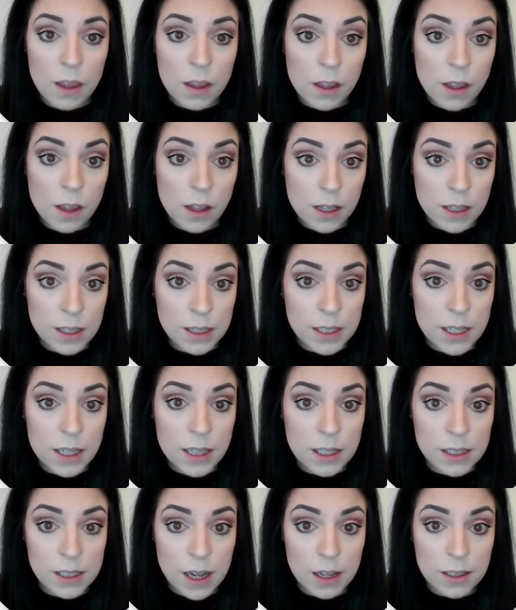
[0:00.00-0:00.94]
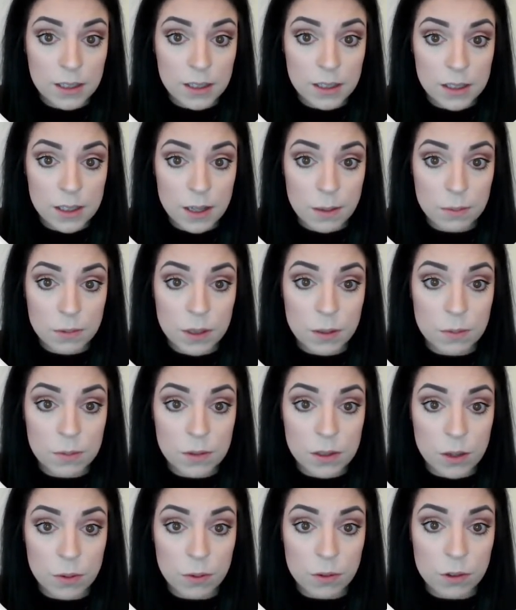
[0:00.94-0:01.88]
You can see the signs and
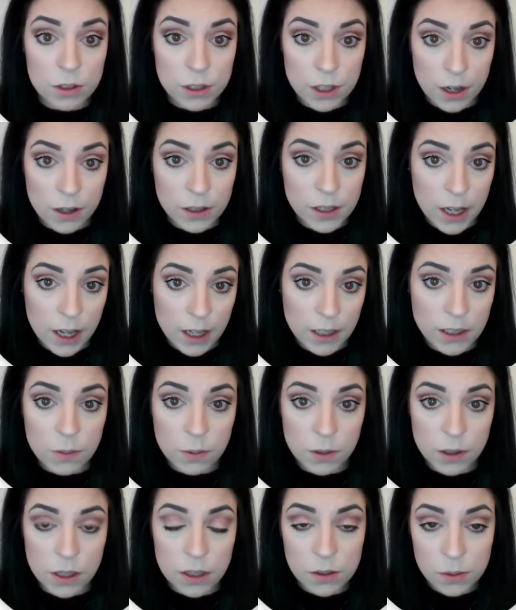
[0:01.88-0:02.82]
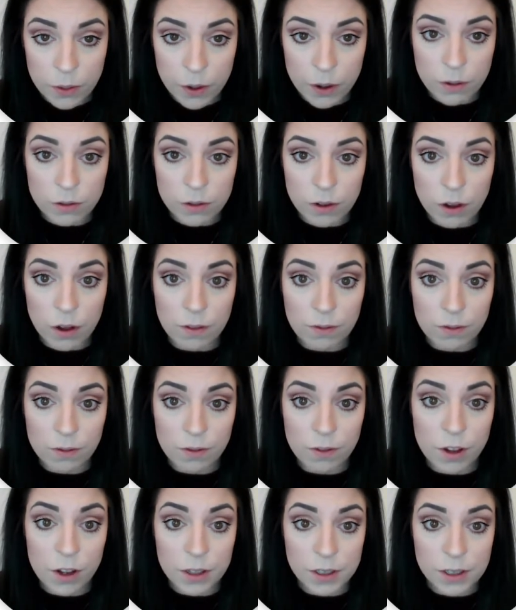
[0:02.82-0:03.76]
symptoms that were associated with this wound on
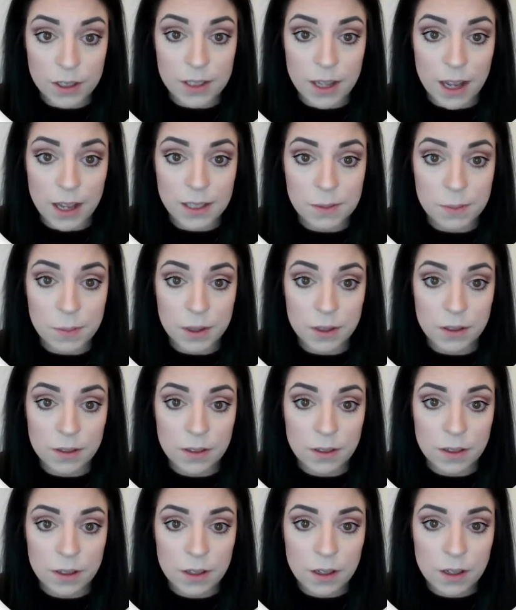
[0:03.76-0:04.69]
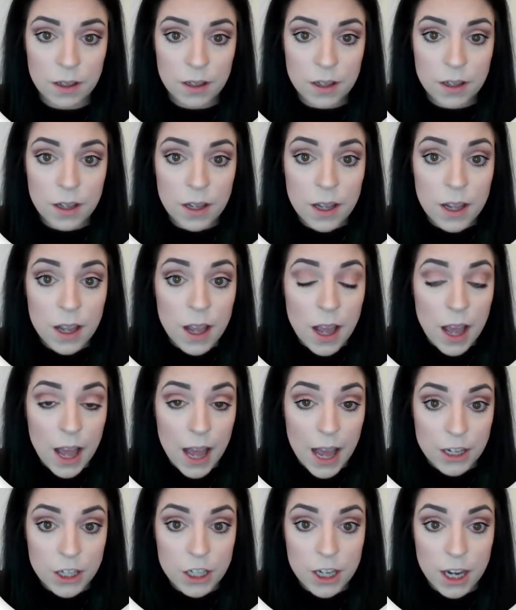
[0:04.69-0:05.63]
first assessment.
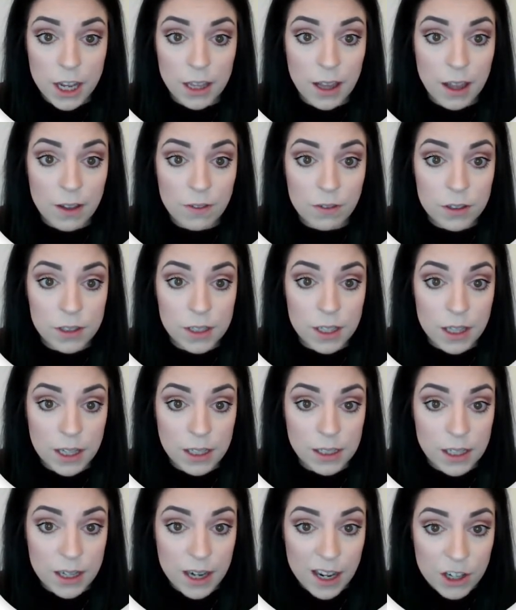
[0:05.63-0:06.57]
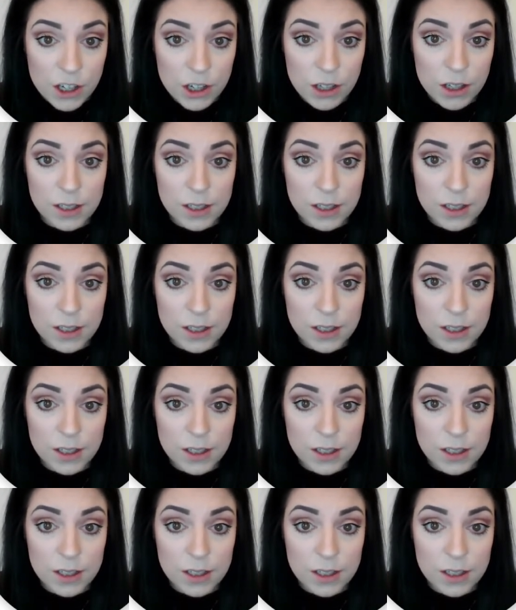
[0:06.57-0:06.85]
Exudate levels at this initial